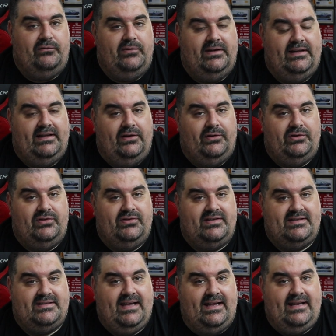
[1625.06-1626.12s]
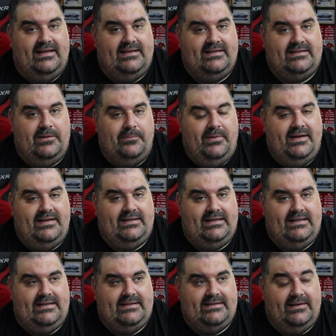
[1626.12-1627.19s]
really, on the underside of this compared to
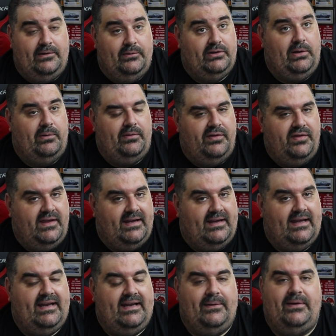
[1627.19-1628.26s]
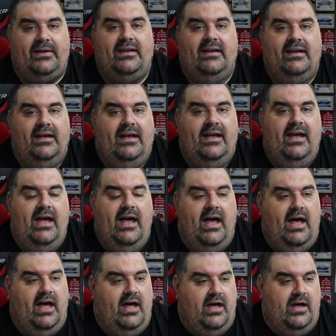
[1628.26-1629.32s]
the E2. I don't think, anyway.
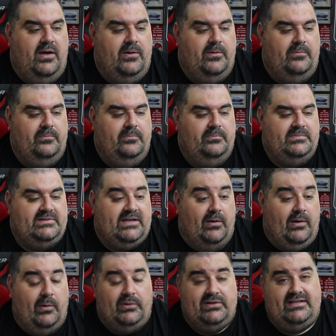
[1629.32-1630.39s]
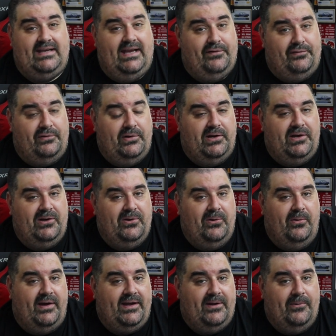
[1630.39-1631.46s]
Um, so I wanted to get through it
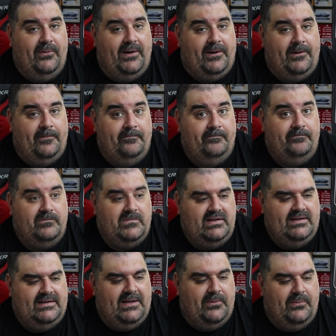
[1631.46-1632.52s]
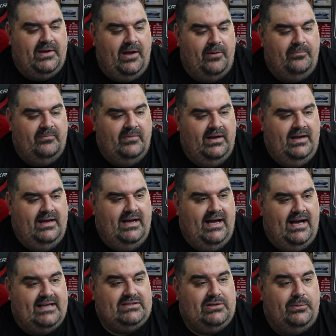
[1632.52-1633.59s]
quite quick. There we go.
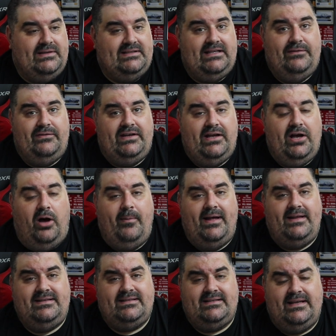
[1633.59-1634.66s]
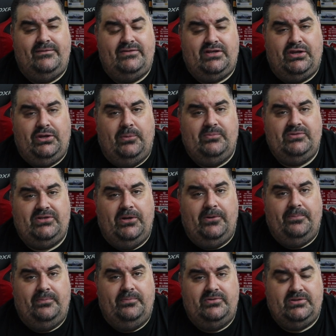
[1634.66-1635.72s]
As always, leave any comments, give us a thumbs up,
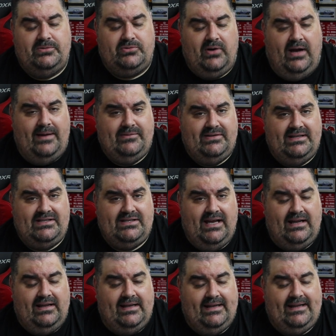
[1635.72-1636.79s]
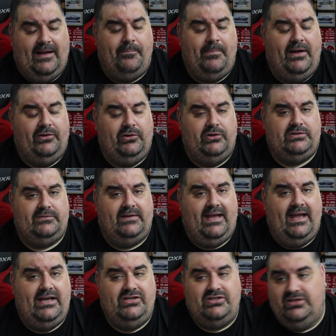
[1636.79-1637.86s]
subscribe to the channel, hit that bell
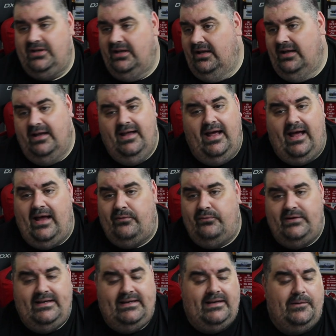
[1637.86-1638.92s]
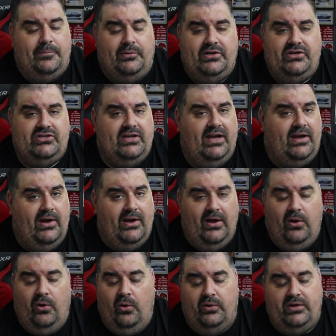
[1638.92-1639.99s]
notification. I read and appreciate
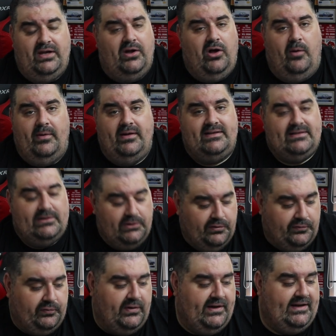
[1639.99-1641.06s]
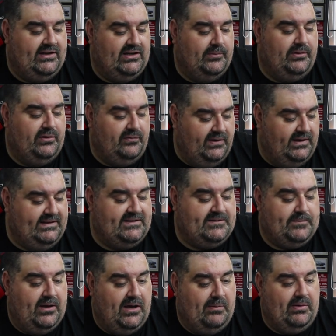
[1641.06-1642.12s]
all your comments, love reading them, they really
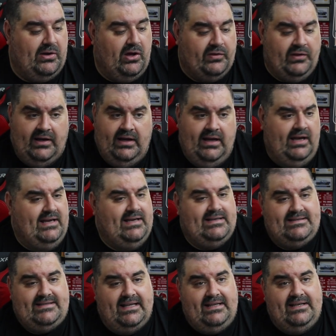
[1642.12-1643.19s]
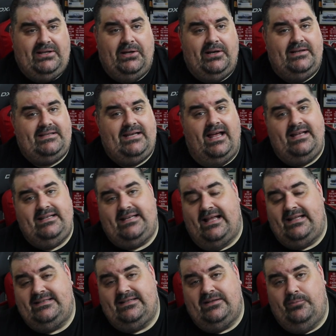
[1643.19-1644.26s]
spur me on. Sadly, I don't have time to
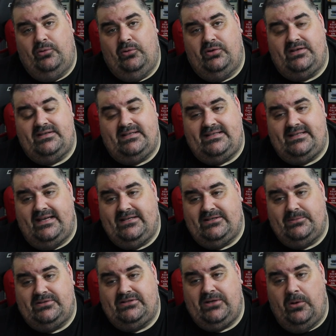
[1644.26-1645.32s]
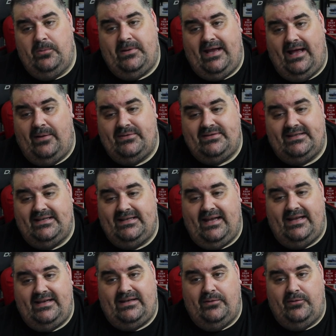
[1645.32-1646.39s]
answer them all because it takes up so many hours in the
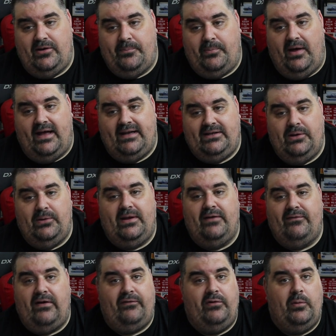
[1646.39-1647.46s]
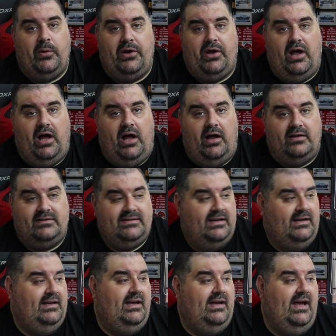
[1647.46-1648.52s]
day doing it, but I do give everyone a heart.
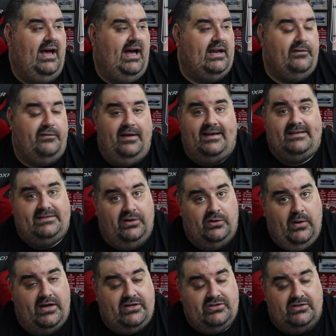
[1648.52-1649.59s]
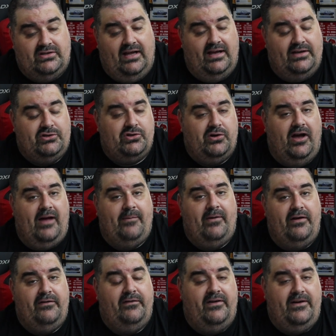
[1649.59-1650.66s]
And if you ask a question, I try my
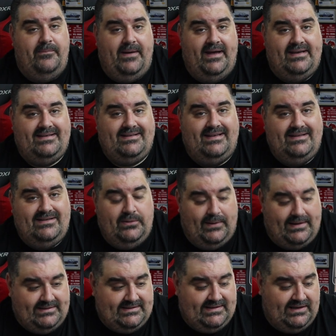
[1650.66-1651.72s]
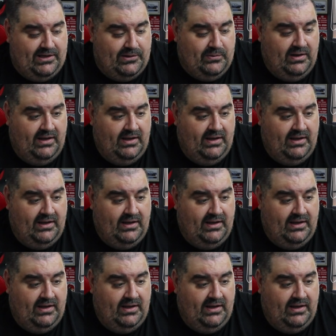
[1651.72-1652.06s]
very best to answer you.